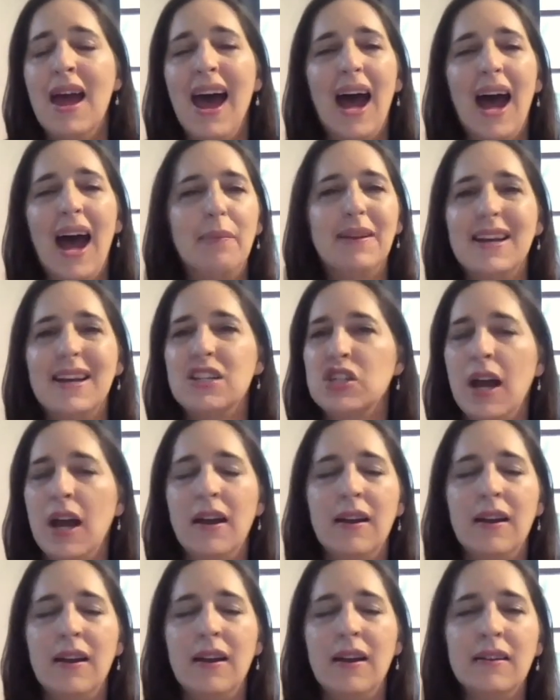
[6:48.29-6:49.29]
I'd be like, China
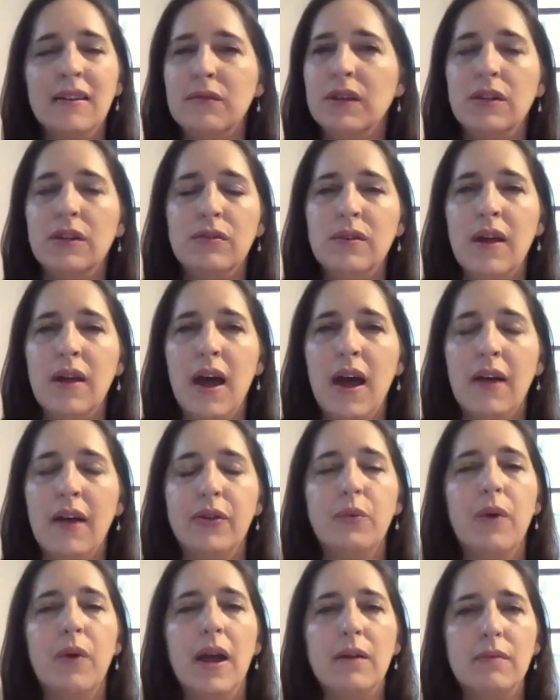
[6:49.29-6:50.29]
doesn't really do that. The
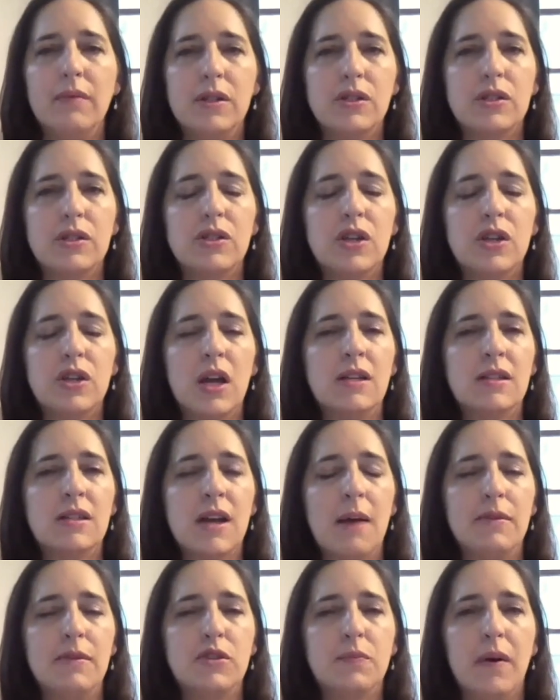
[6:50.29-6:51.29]
way in which the Chinese
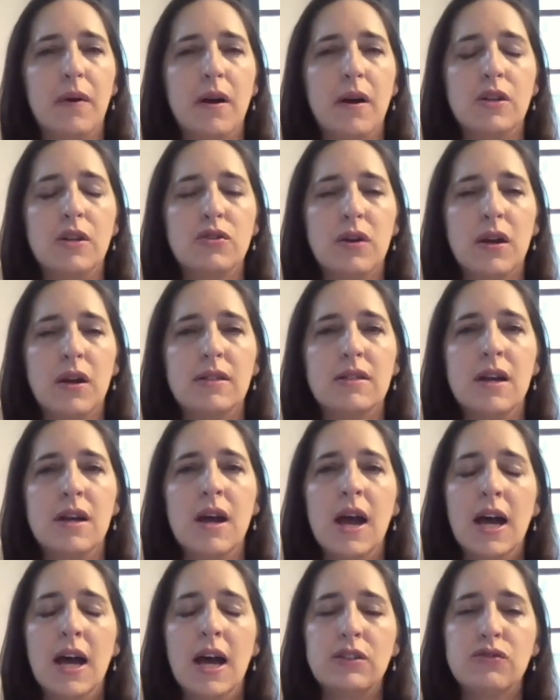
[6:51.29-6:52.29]
Communist Party
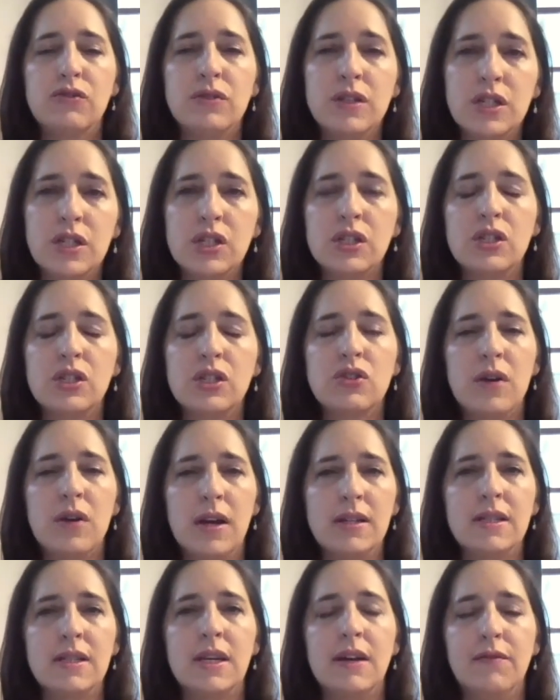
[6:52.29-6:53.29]
has traditionally tried
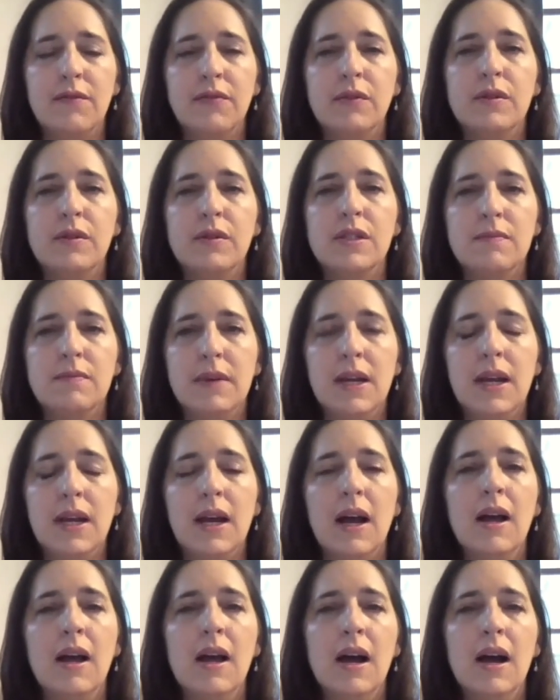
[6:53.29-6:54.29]
to influence
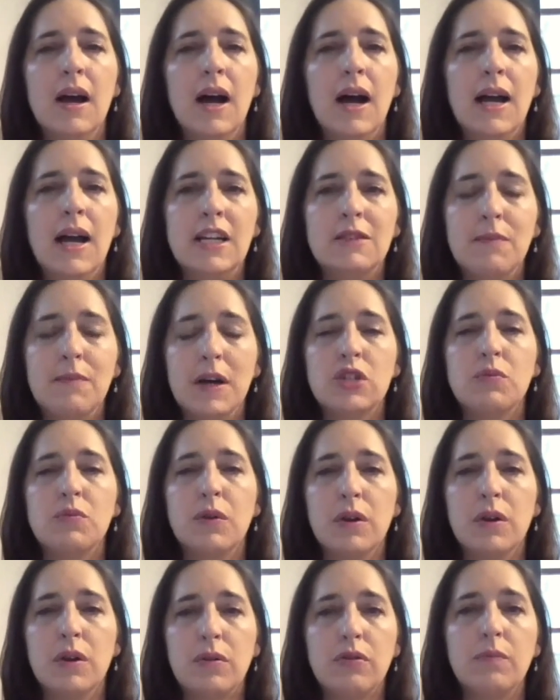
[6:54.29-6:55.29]
media is much
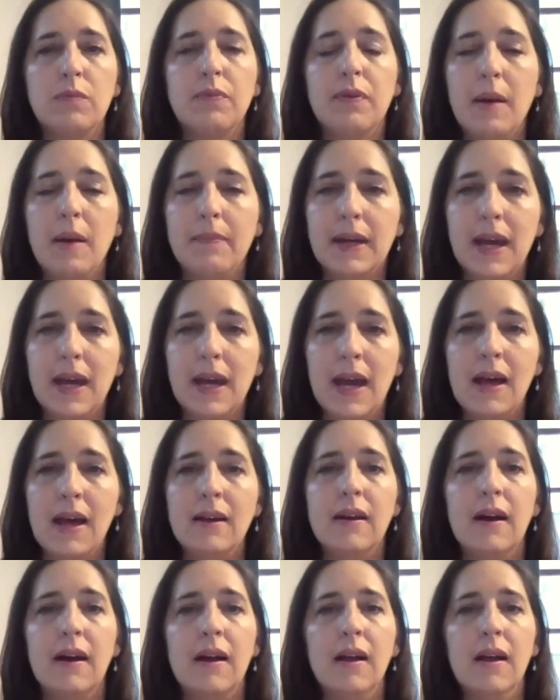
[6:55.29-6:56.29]
more through
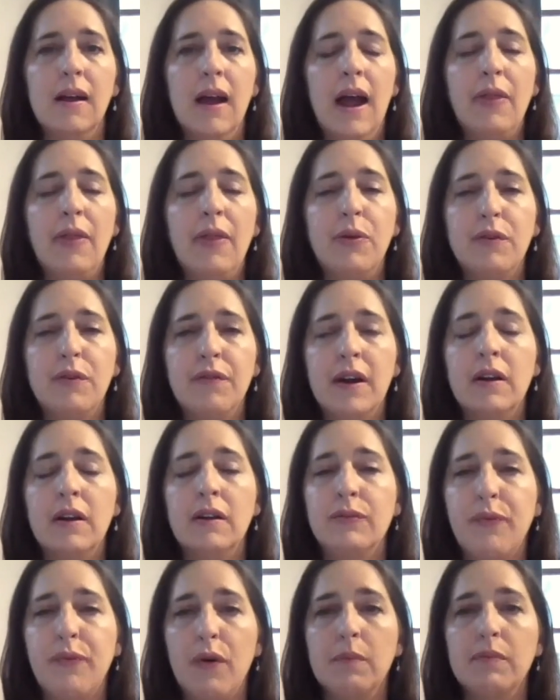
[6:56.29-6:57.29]
propaganda and through various
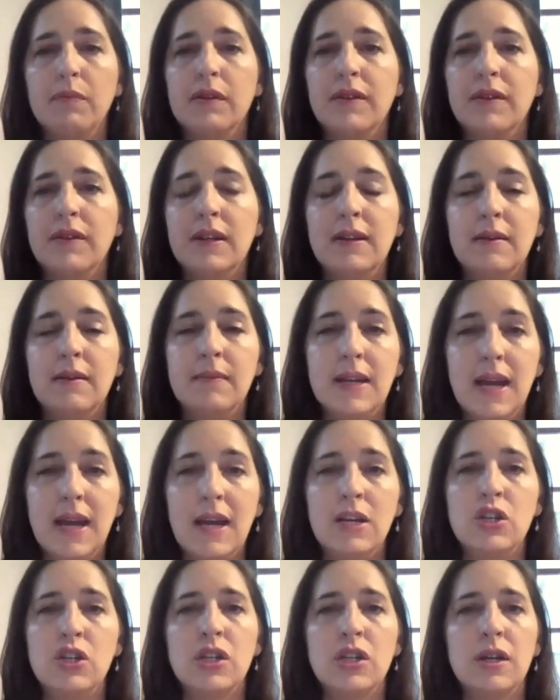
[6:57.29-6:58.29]
forms of
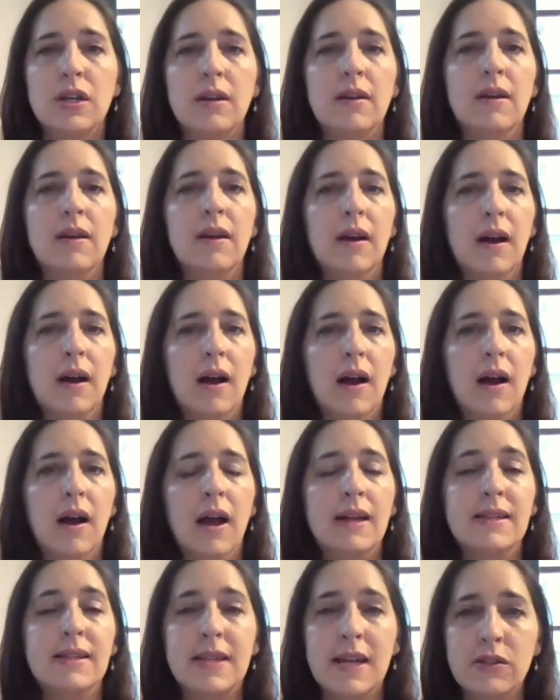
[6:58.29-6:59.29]
intimidation
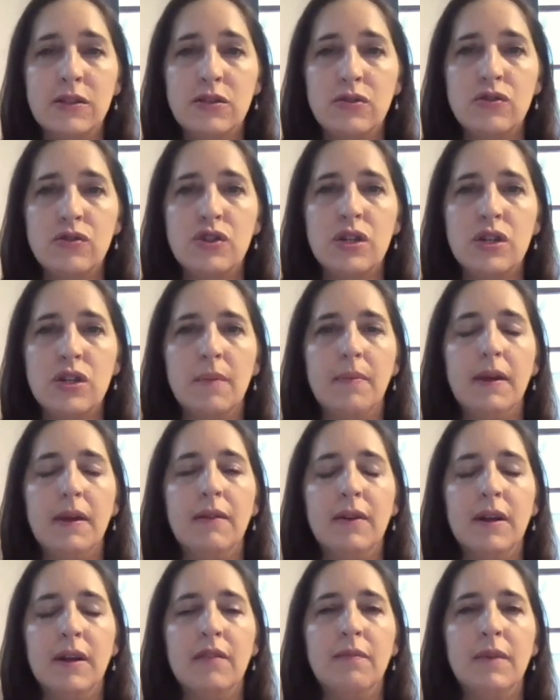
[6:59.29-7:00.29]
and censorship,
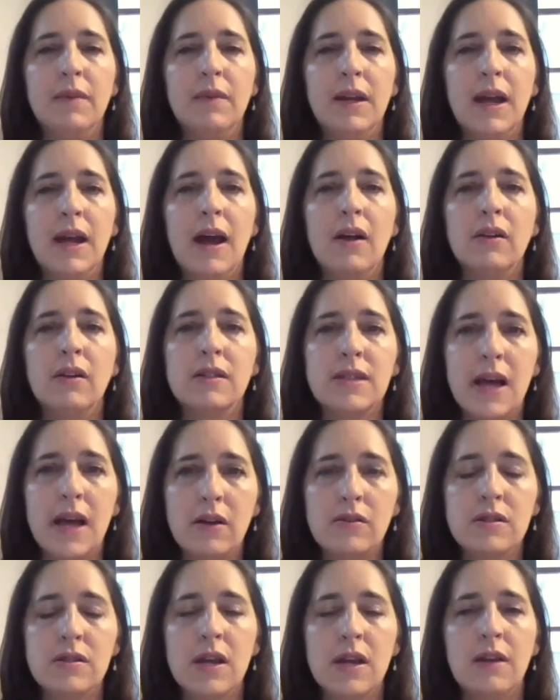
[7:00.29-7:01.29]
even of media outlets
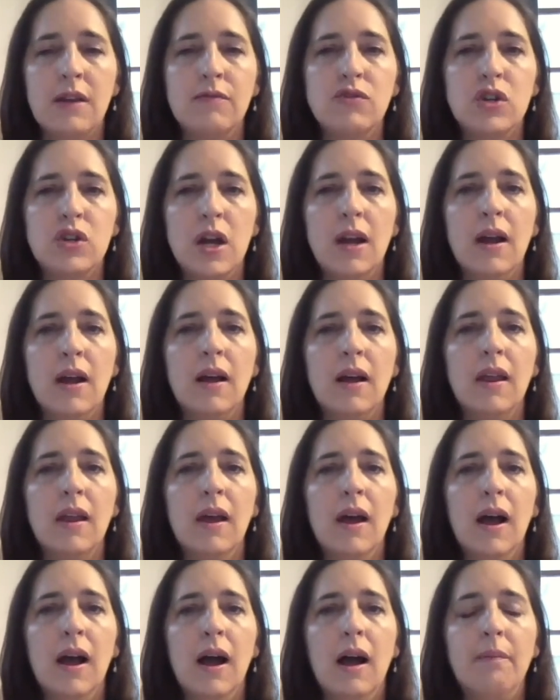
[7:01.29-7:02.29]
outside of China.
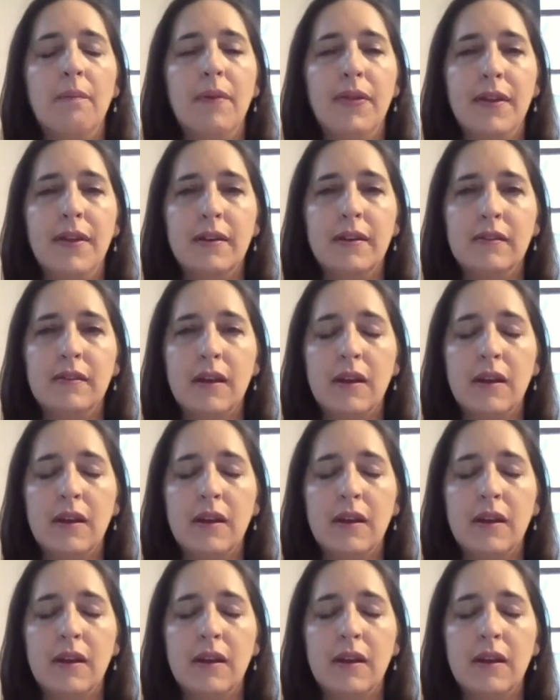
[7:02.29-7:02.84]
But this,